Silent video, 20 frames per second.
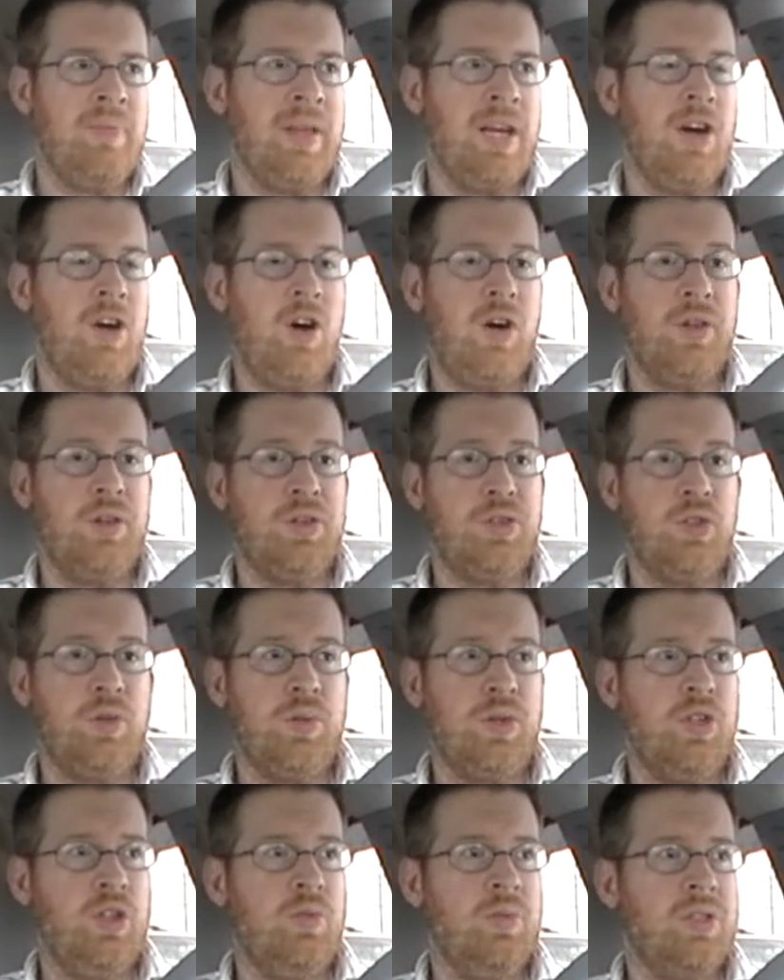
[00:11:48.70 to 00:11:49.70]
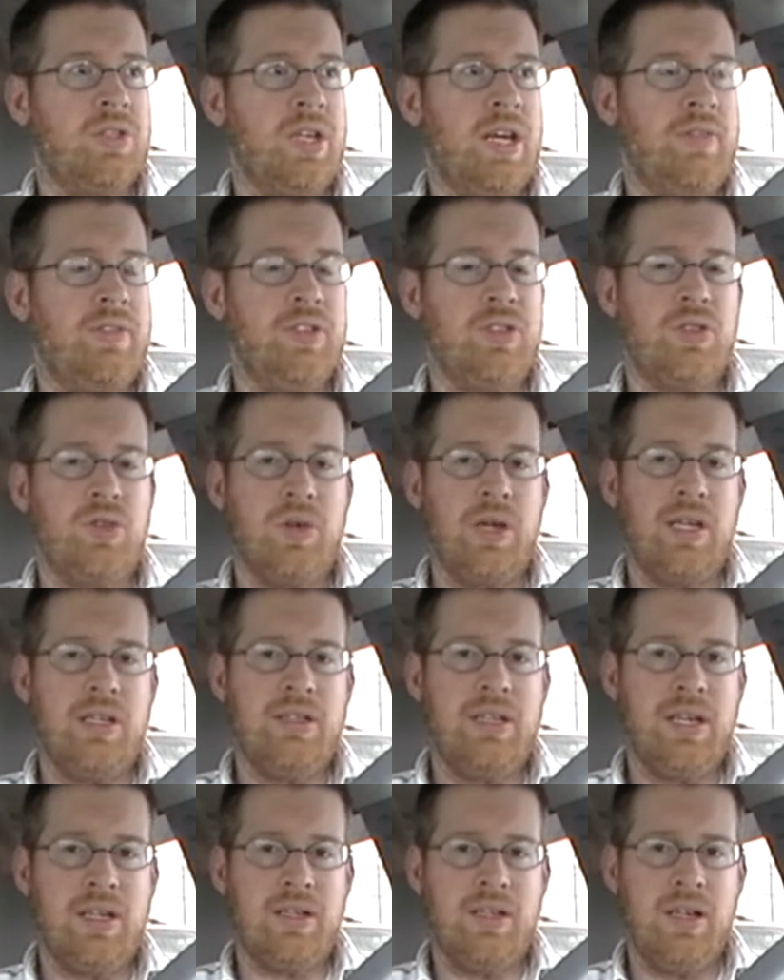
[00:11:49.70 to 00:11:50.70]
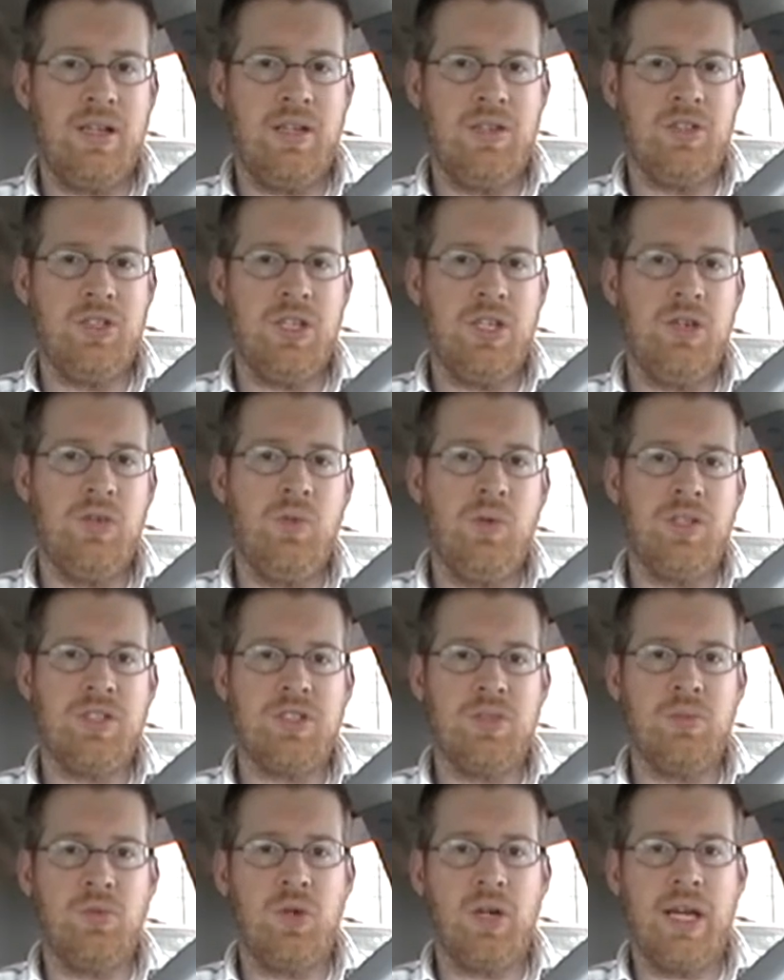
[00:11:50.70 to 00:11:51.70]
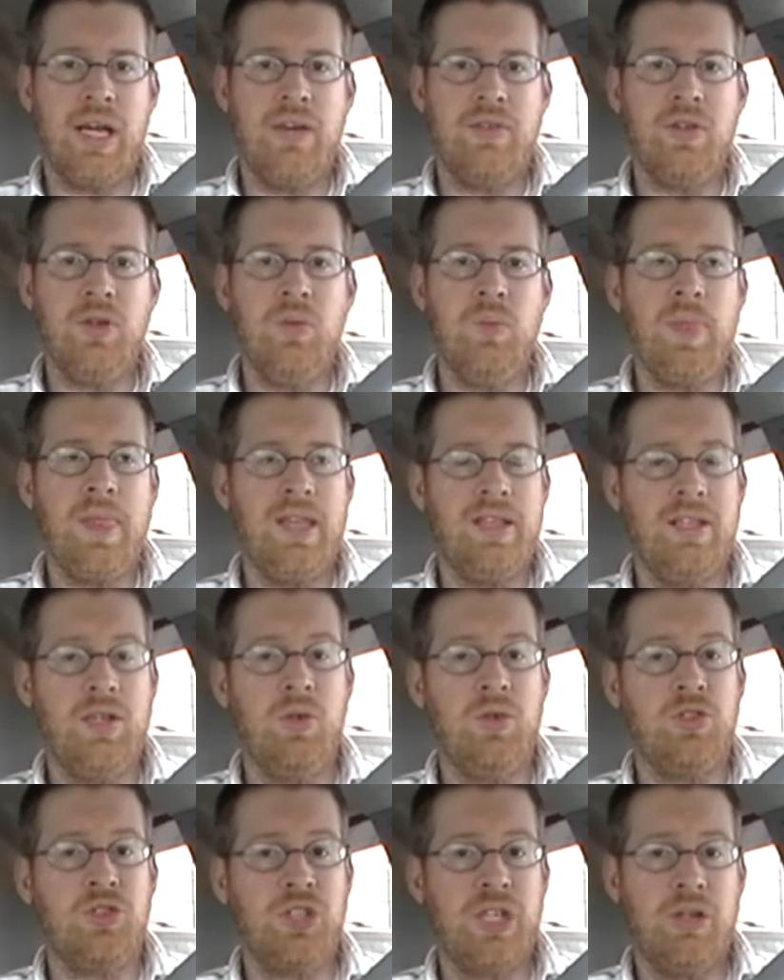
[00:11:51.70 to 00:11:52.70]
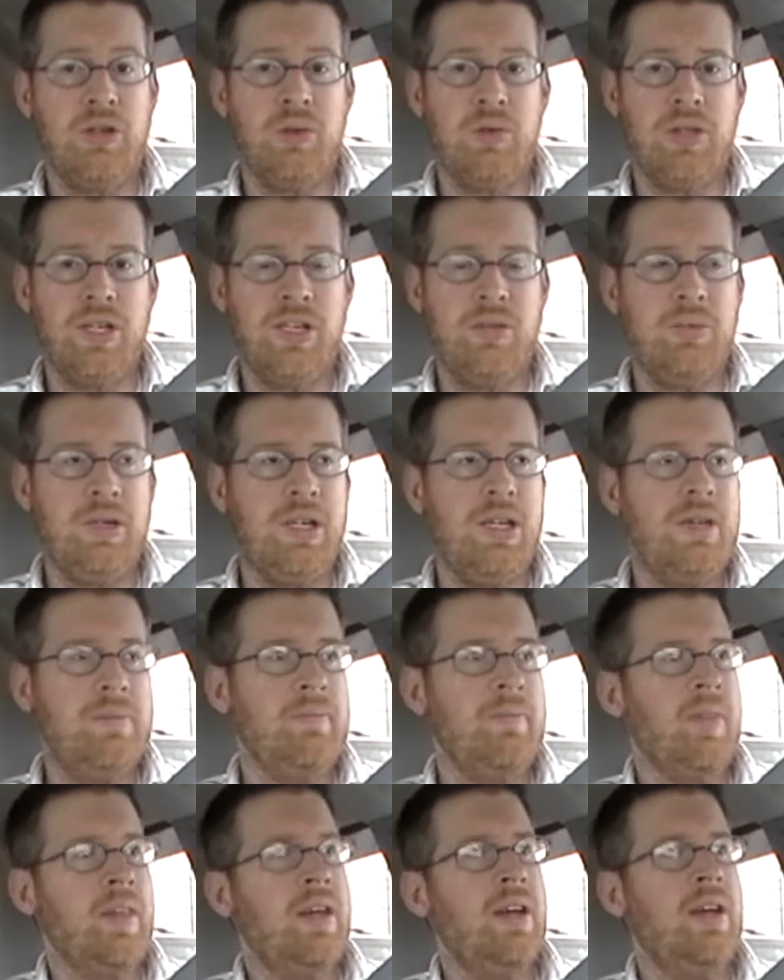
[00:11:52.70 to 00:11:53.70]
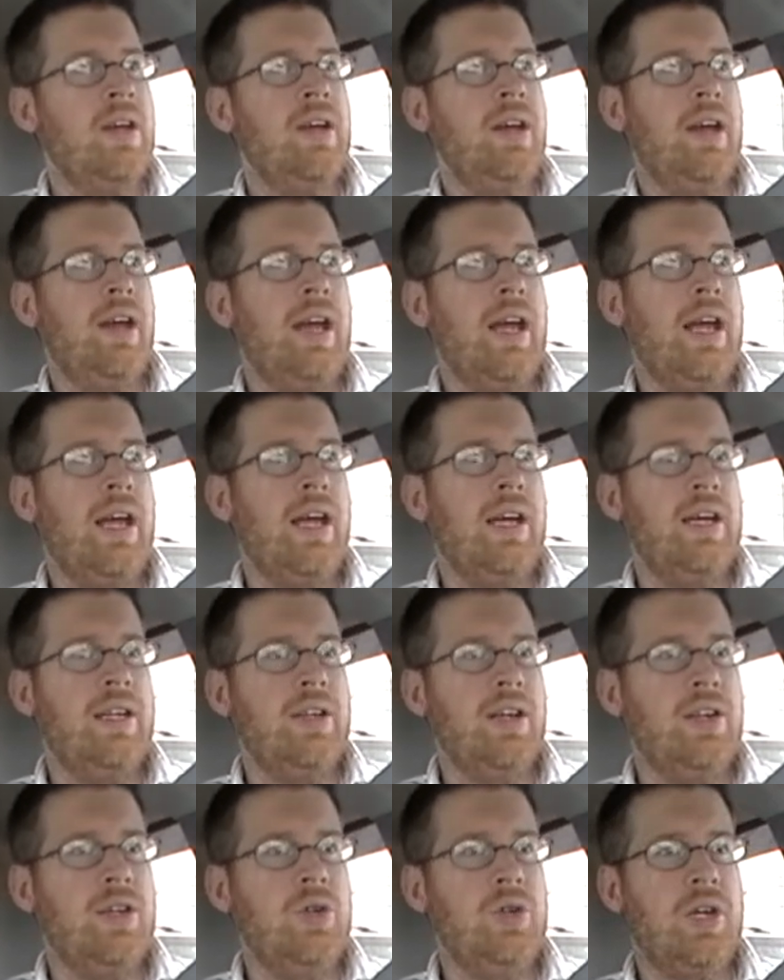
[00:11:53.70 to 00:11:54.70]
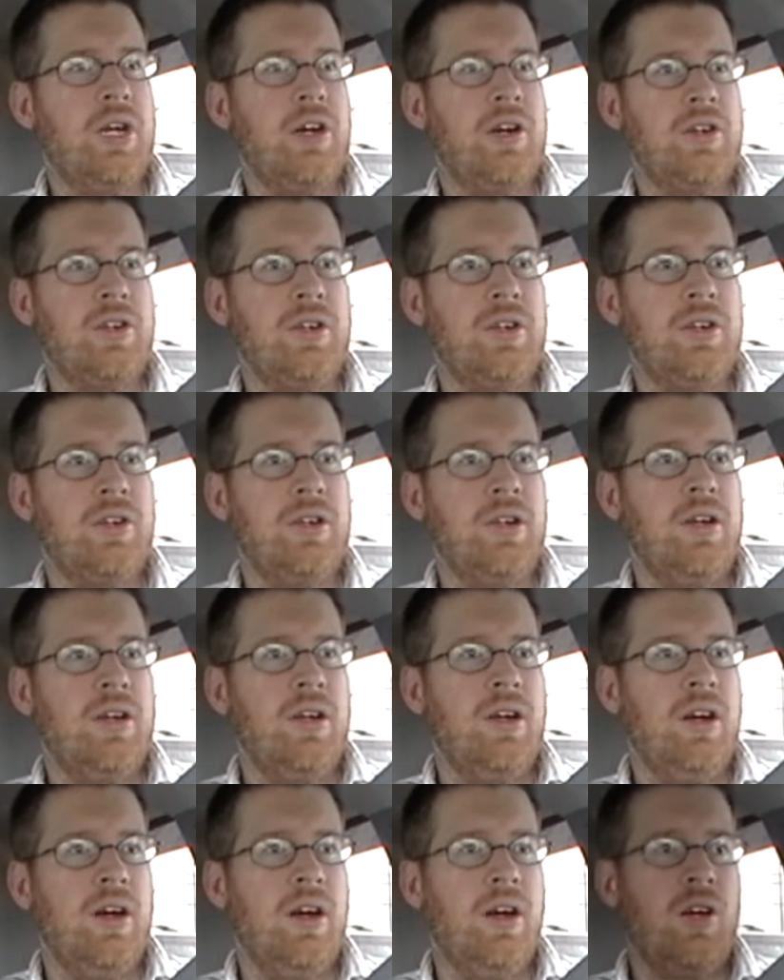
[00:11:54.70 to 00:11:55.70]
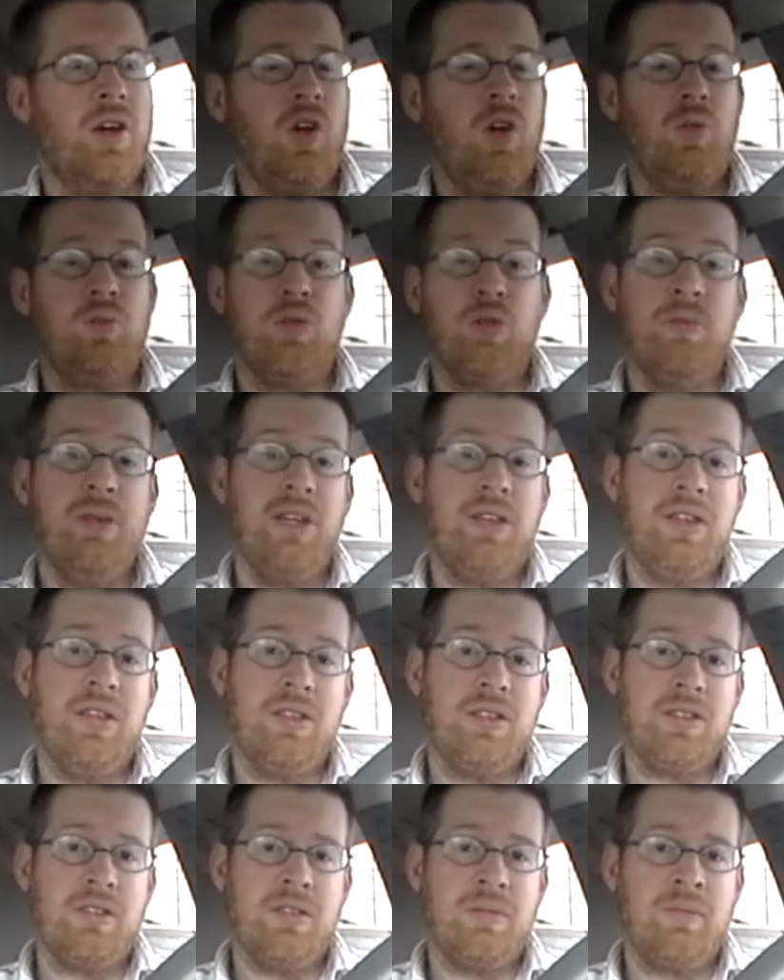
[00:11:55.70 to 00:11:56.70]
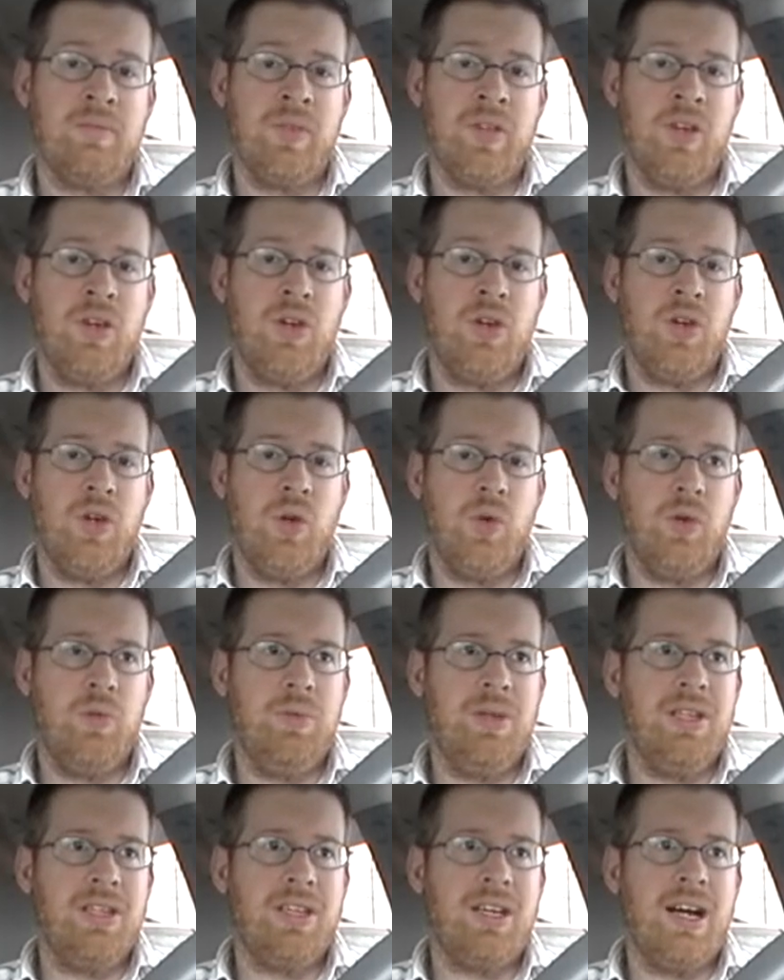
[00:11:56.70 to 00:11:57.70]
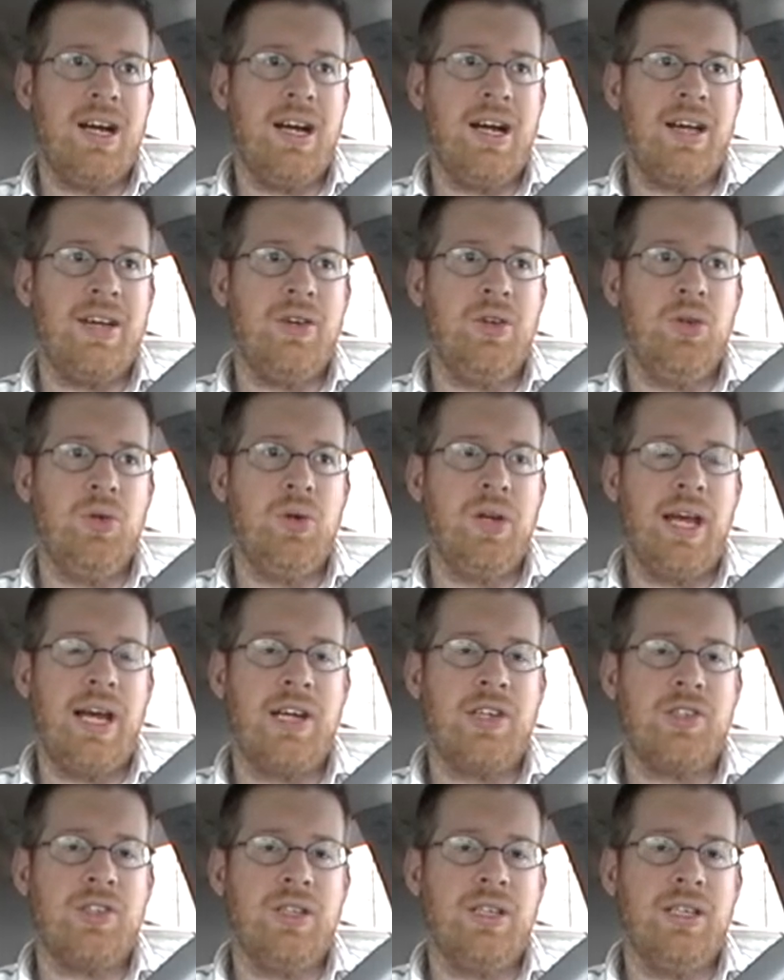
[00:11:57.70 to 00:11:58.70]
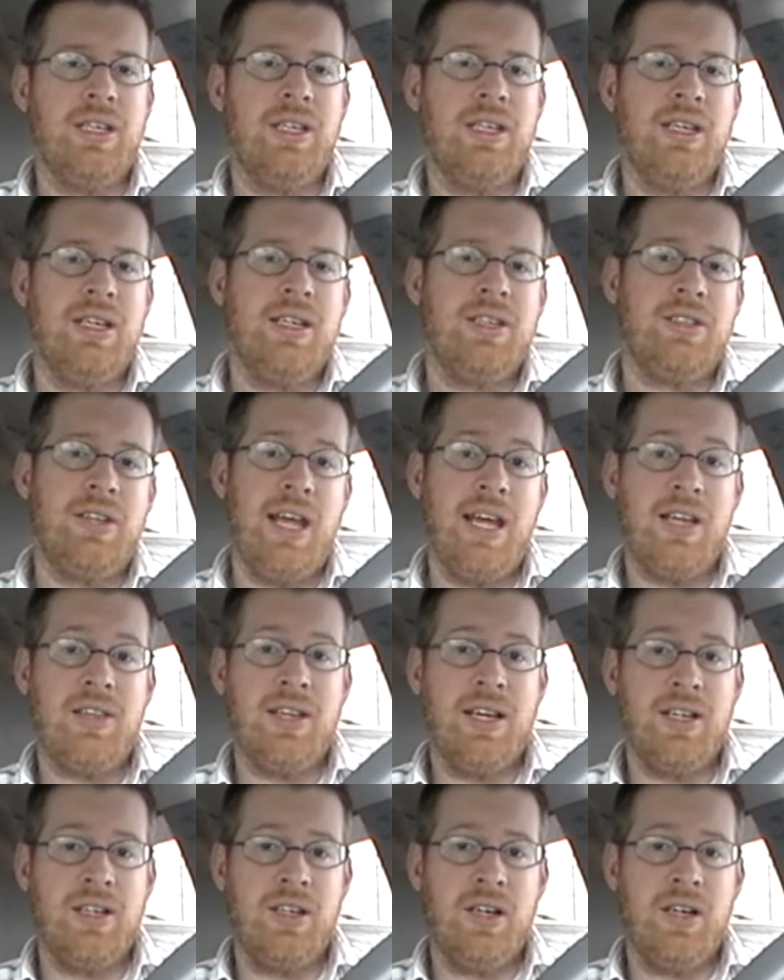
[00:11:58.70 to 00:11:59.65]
how all the superhumans have this great technology, wisdom, what have you, and they don't share it with anybody, and a new character uh, called Prometheus, who would be the guy who would actually take that